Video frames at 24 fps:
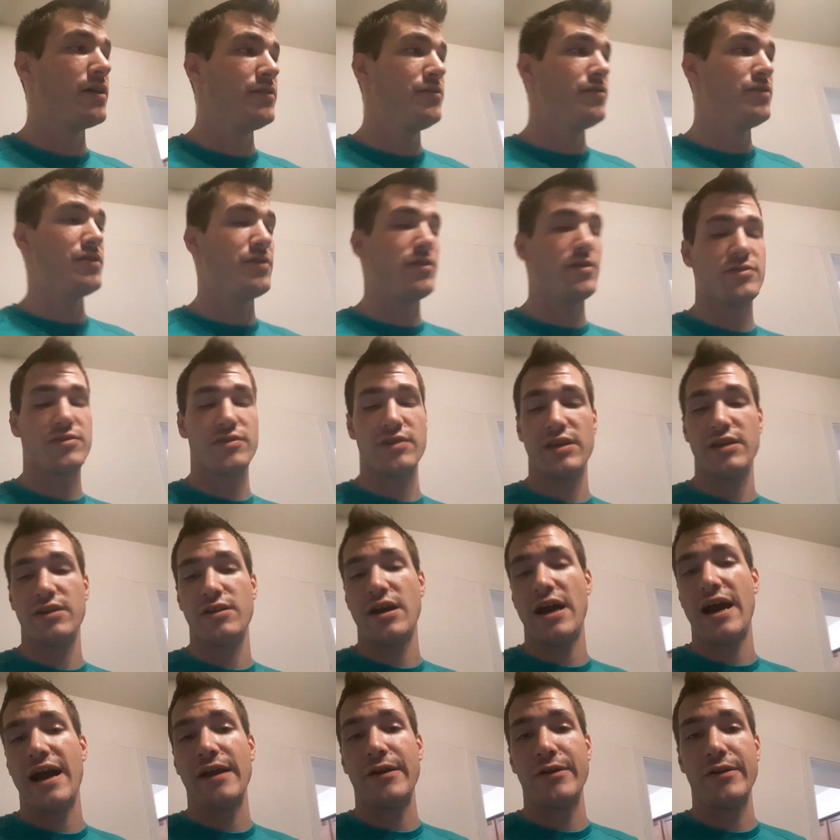You can also get
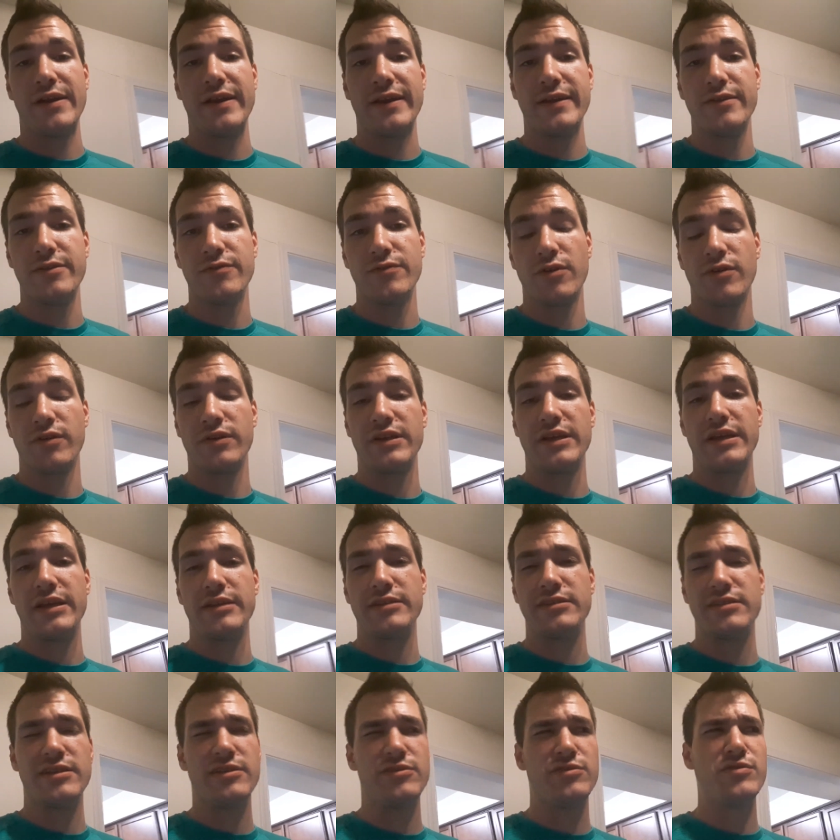higher end
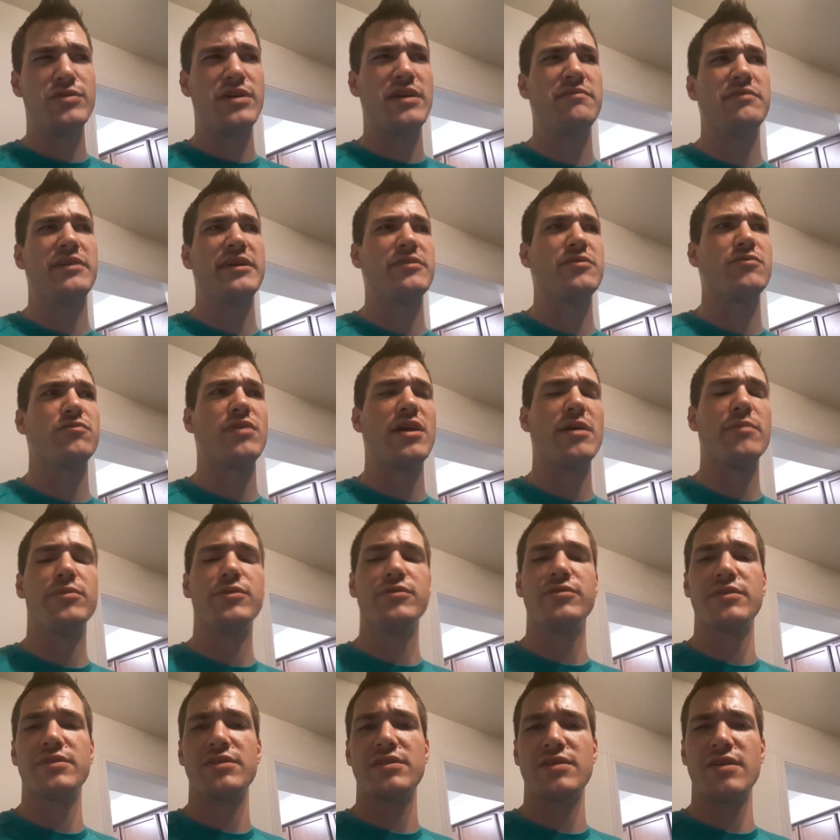RDAs. They do have like the
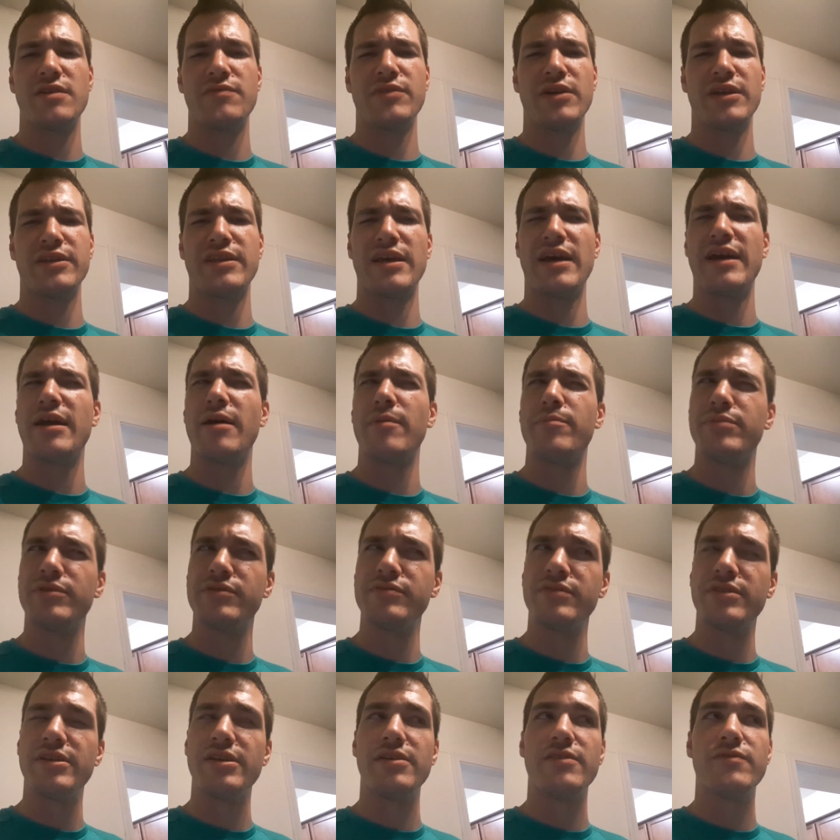Rebel and stuff like that, I
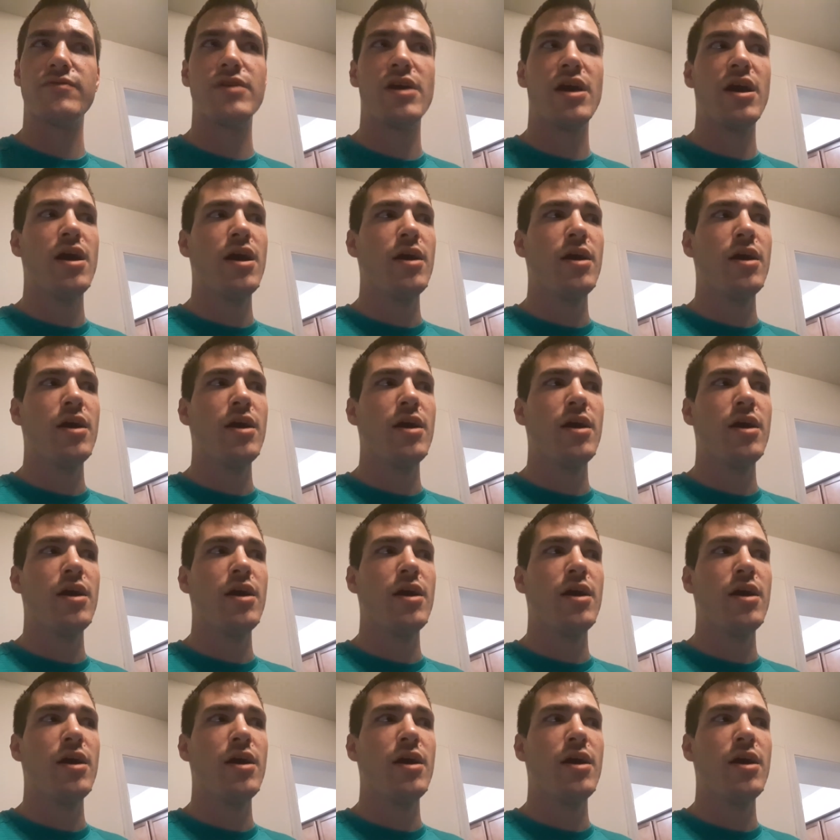believe.